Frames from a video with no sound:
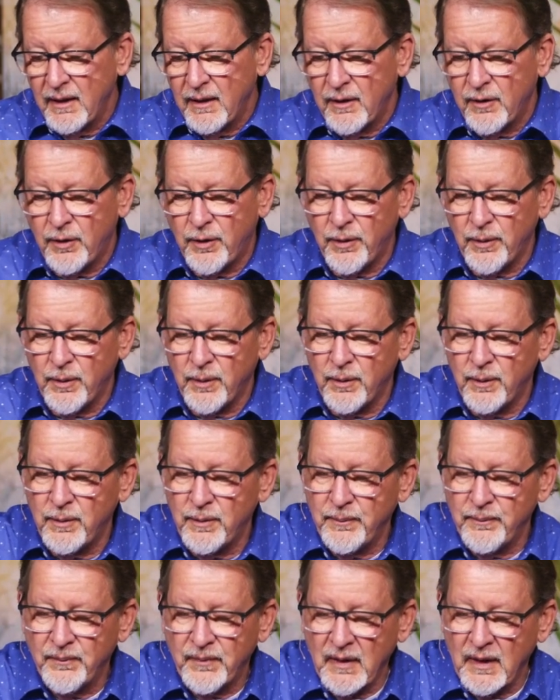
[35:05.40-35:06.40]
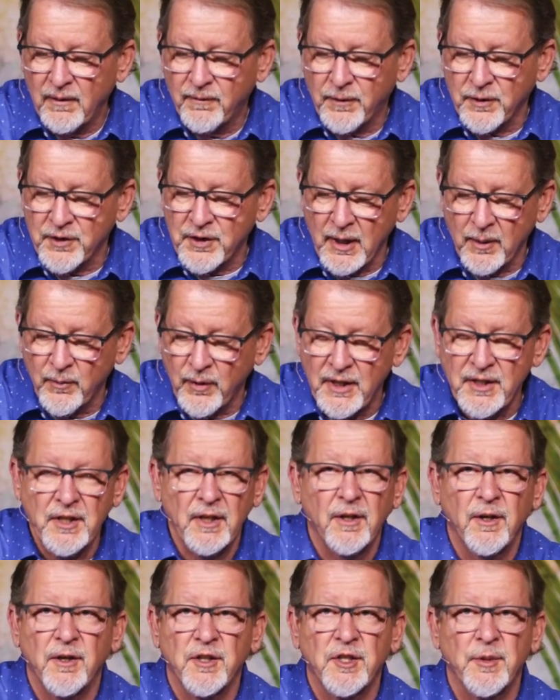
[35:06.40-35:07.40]
who, for some
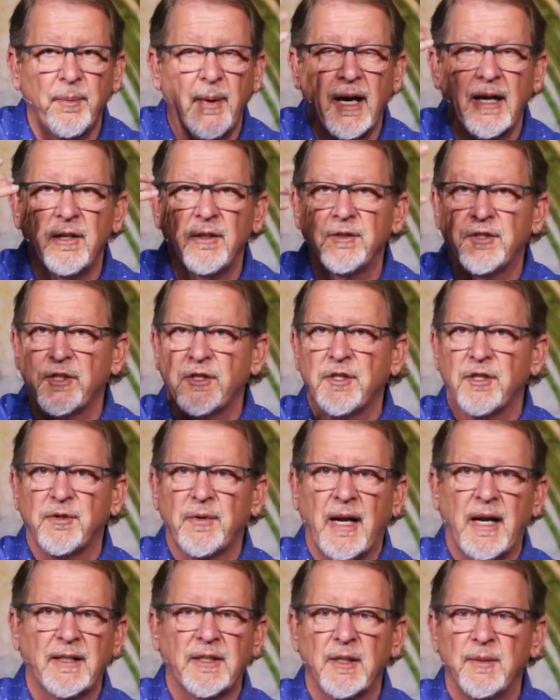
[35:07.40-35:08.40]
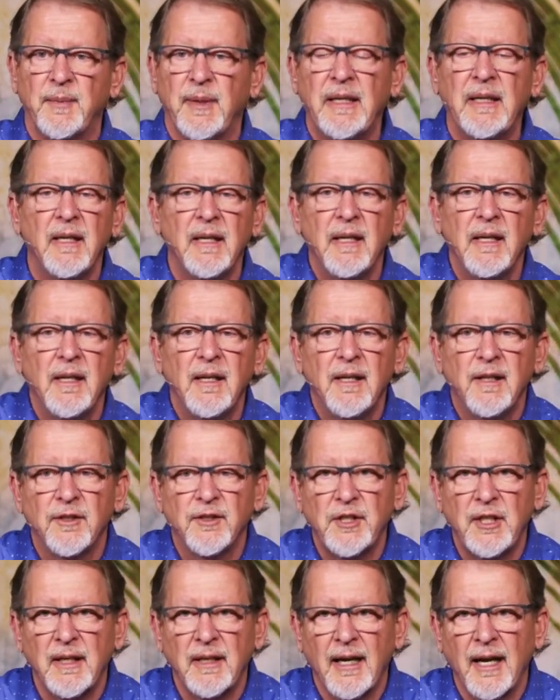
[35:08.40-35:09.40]
reason, her smile just attracted me.
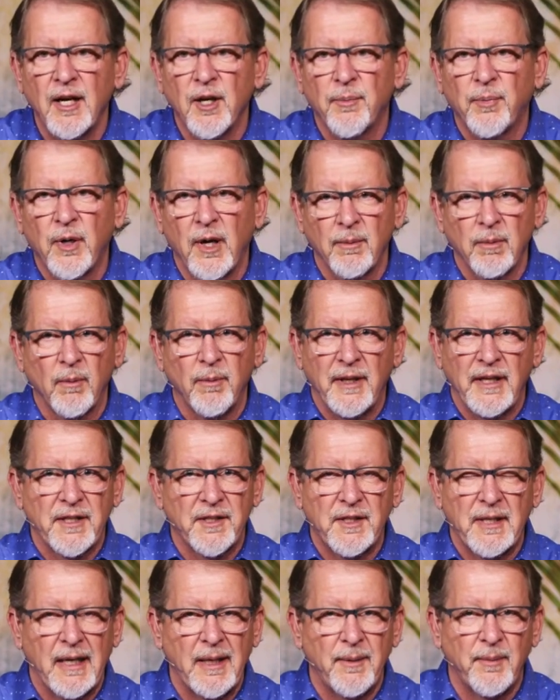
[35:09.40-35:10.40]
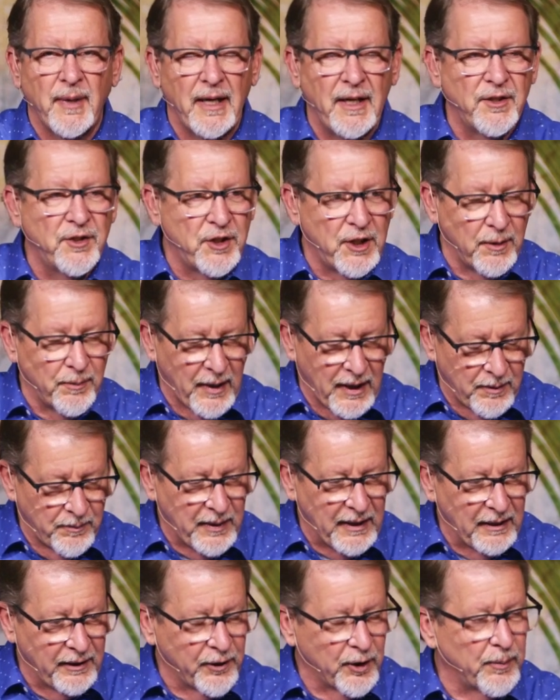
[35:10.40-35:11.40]
She and I are probably the same age. She might
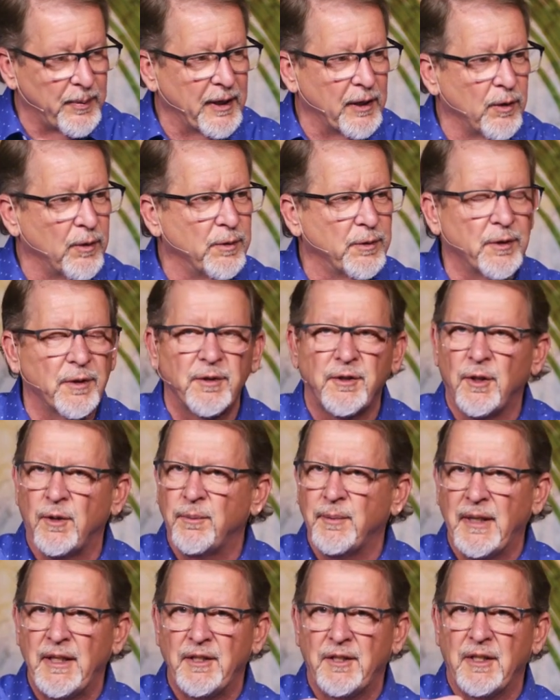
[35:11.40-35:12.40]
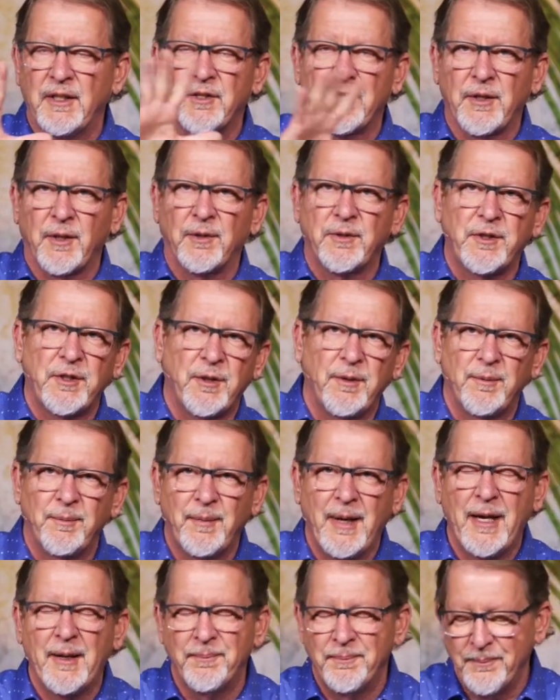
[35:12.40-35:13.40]
be a little bit older. Don't mean to insult you,
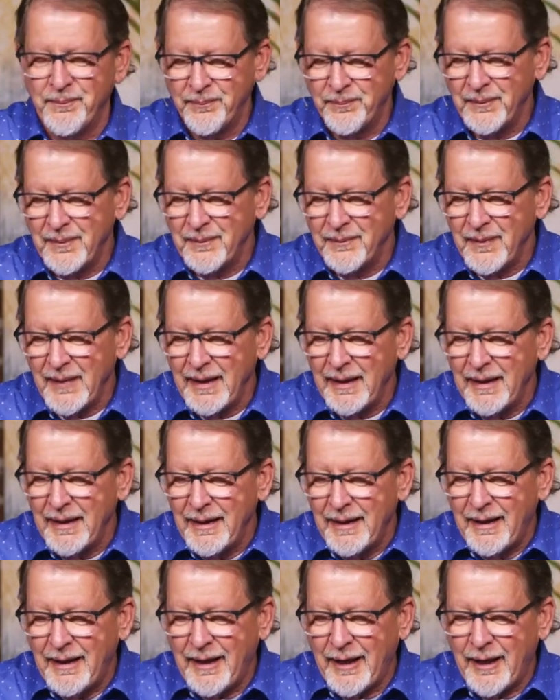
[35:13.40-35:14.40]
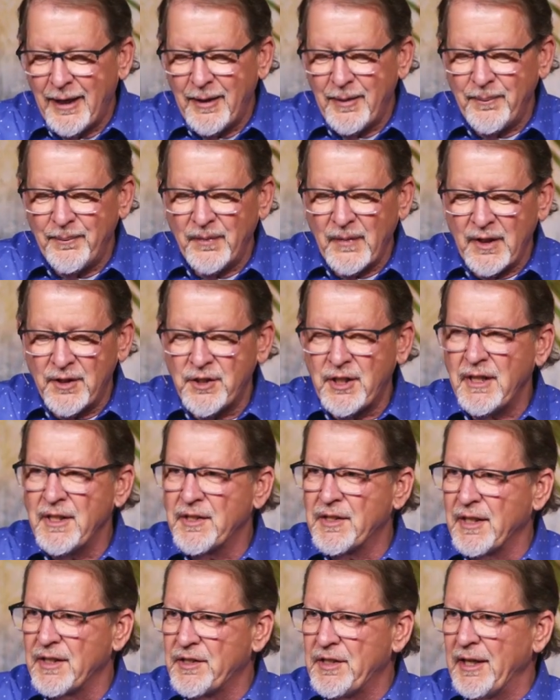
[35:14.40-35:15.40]
ma'am.
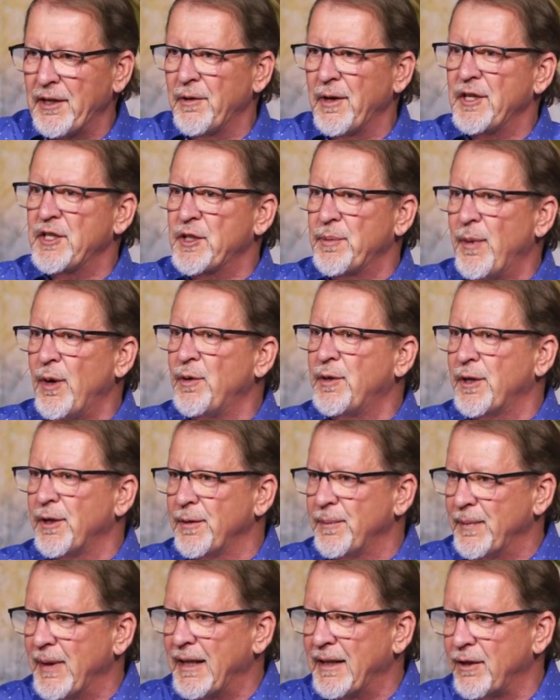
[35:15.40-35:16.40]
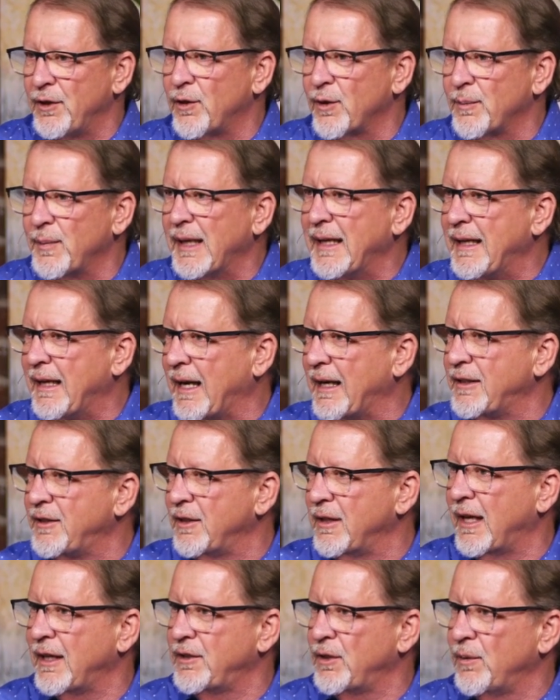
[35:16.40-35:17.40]
She's a cigarette smoker, and normally
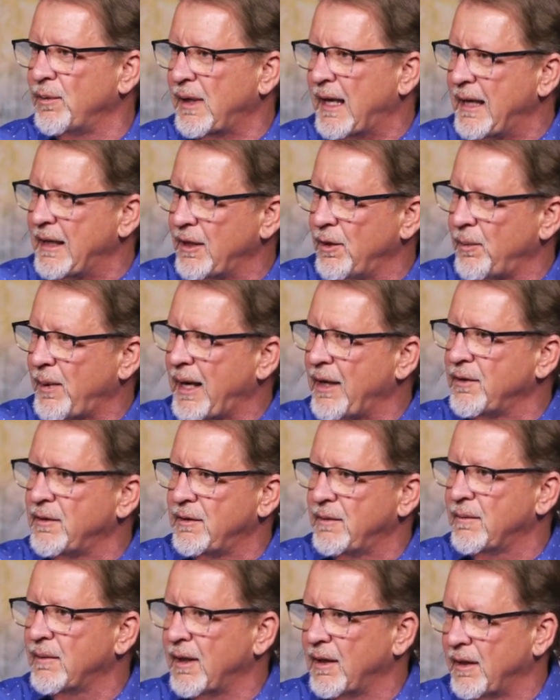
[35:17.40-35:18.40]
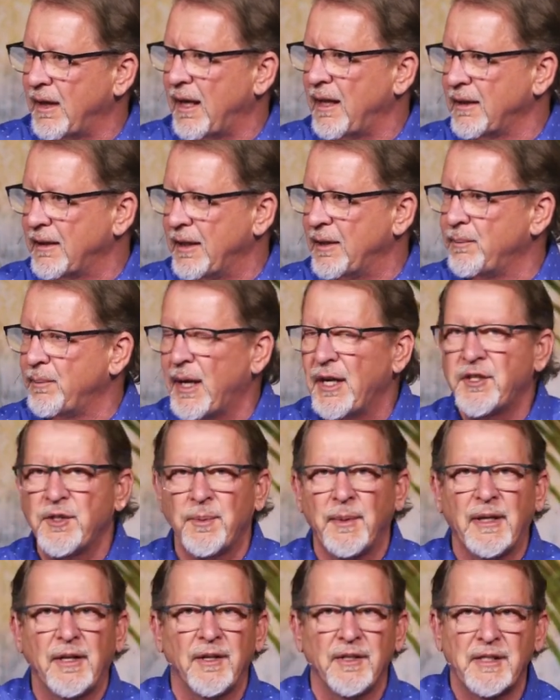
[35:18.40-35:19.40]
I don't hang around, hug them much
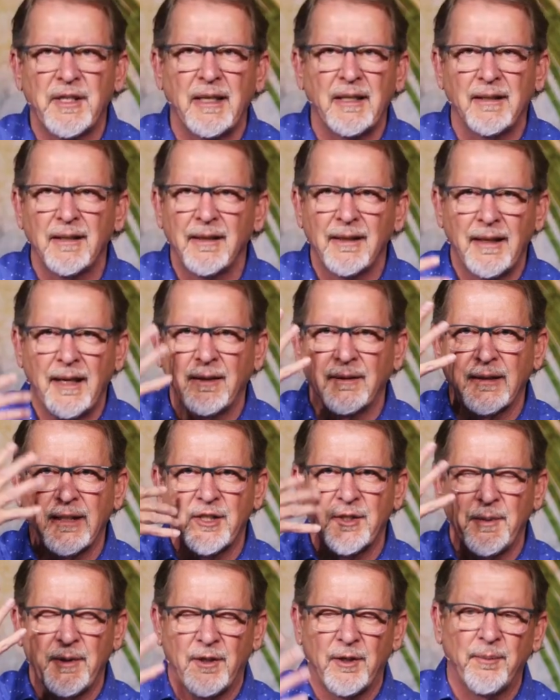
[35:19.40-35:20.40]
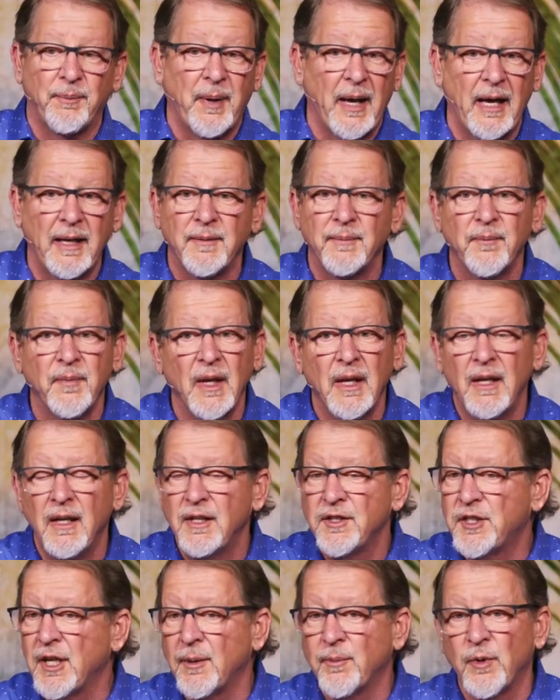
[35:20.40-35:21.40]
because that gets me all. But
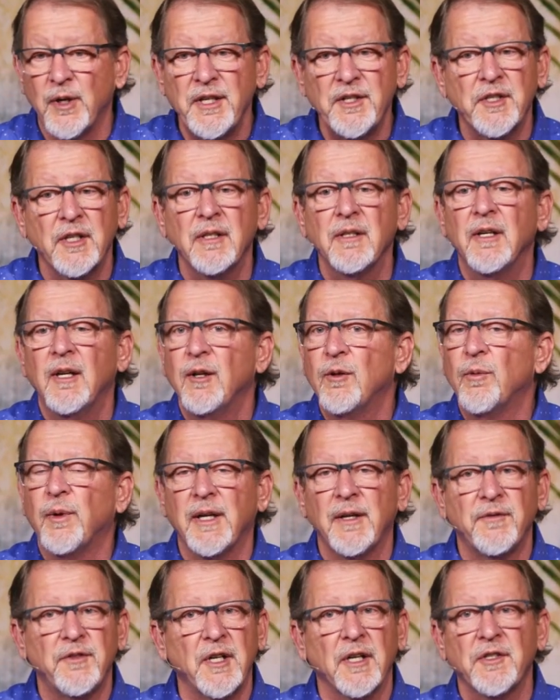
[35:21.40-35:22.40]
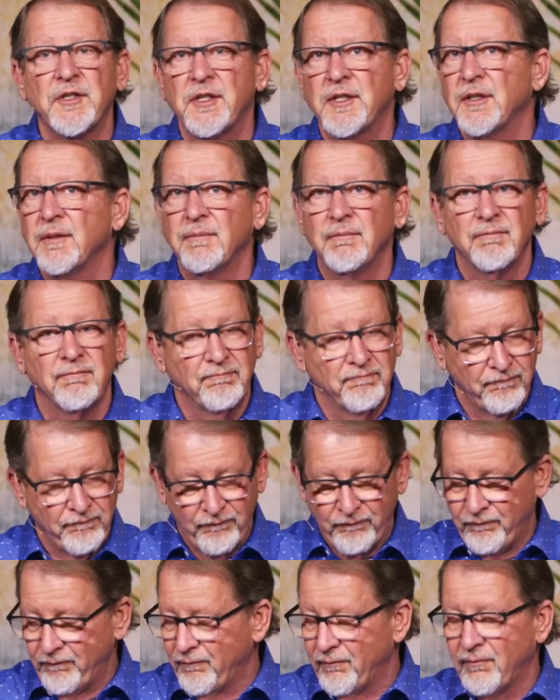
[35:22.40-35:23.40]
some reason, we
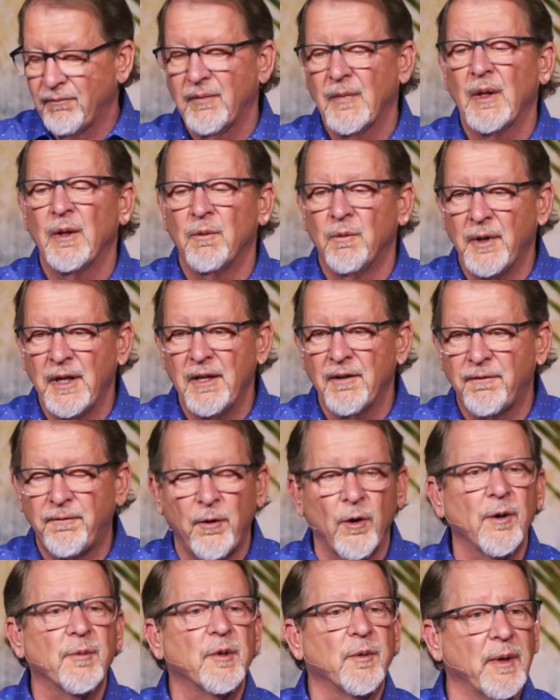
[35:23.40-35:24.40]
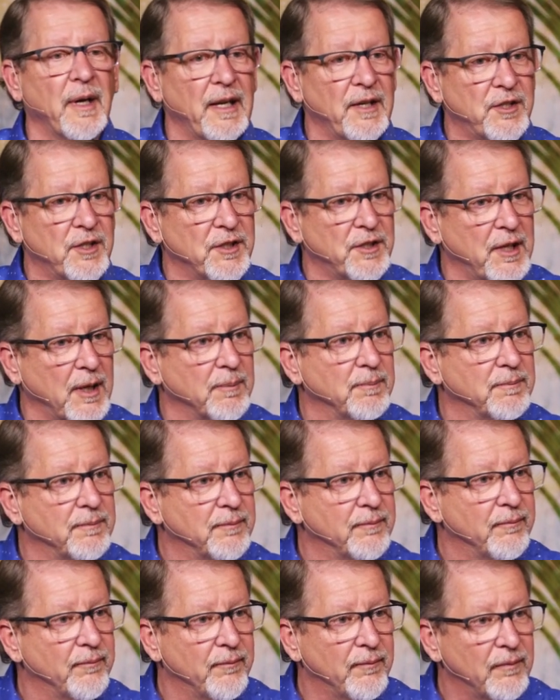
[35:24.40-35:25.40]
have formed a relationship.
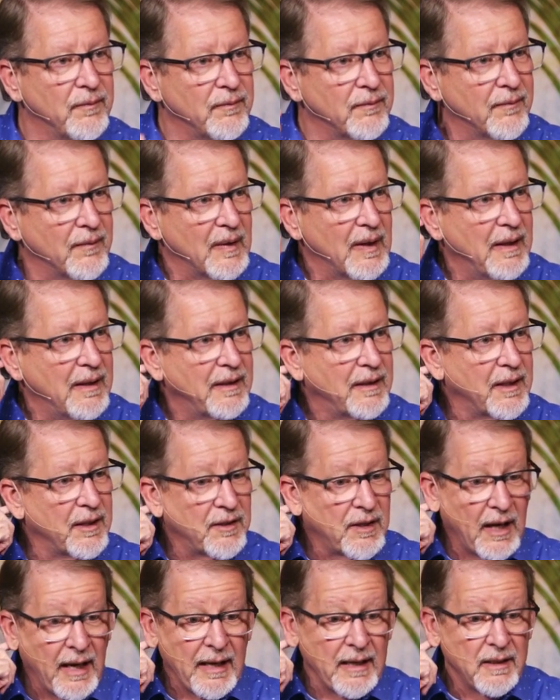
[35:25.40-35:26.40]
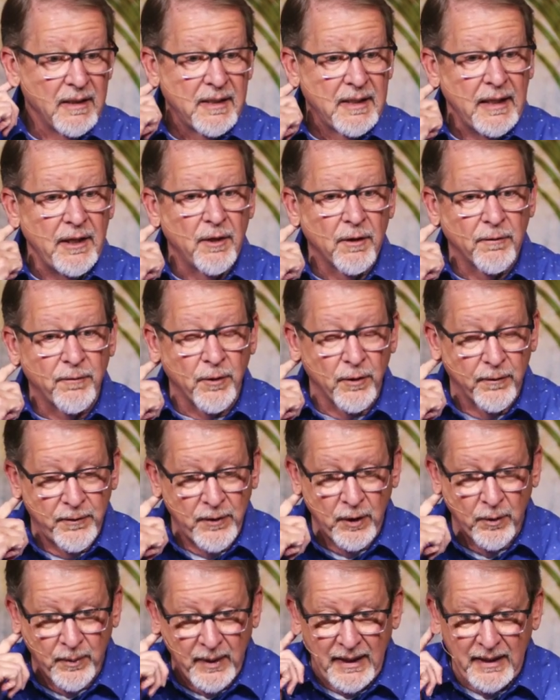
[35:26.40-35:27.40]
That I hadn't seen her for a
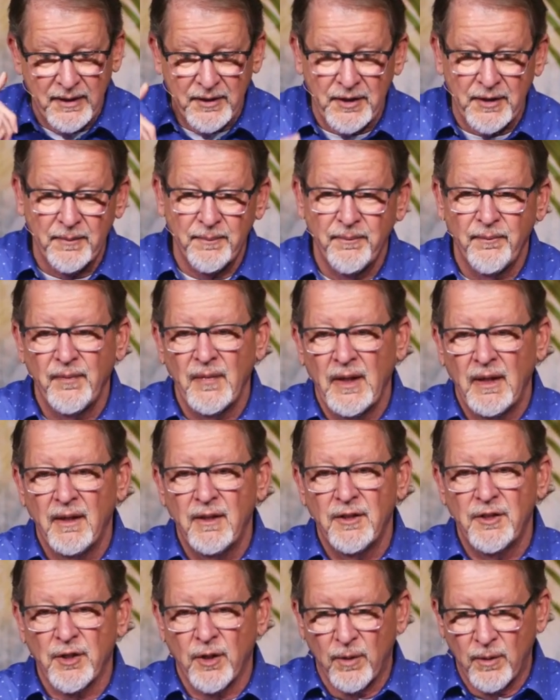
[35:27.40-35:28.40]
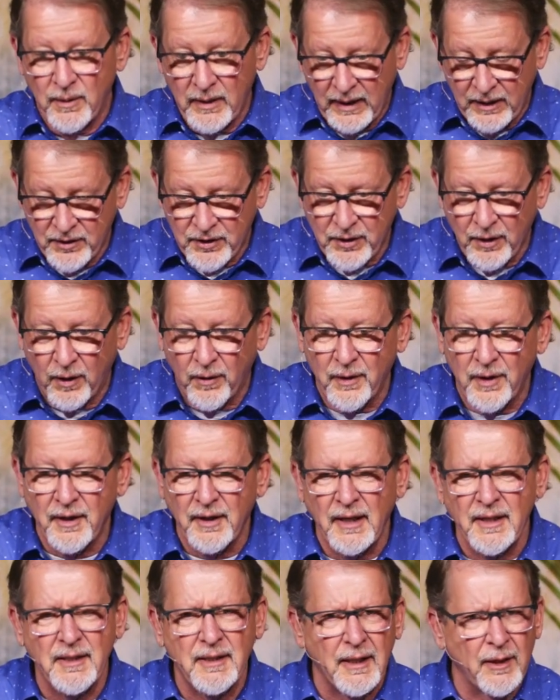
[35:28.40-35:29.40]
few weeks, so I saw her and
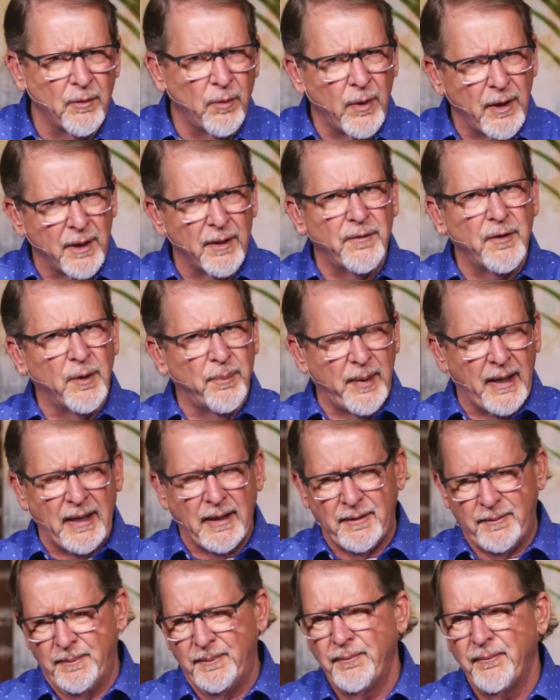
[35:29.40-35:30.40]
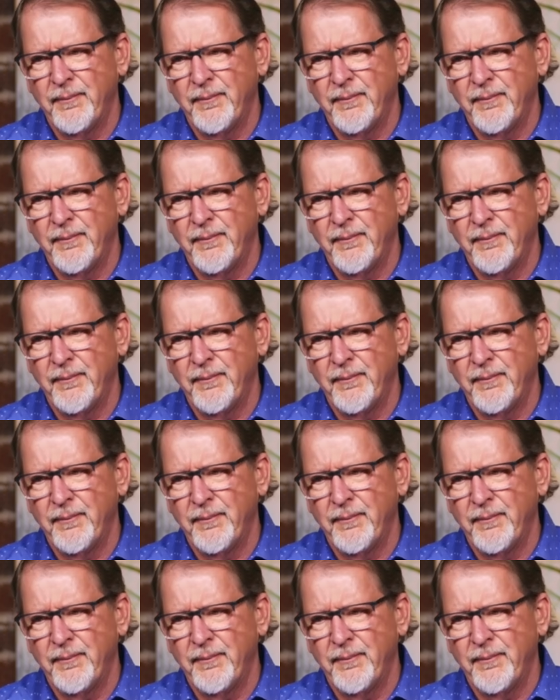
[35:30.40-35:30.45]
I said, "Where have you been?"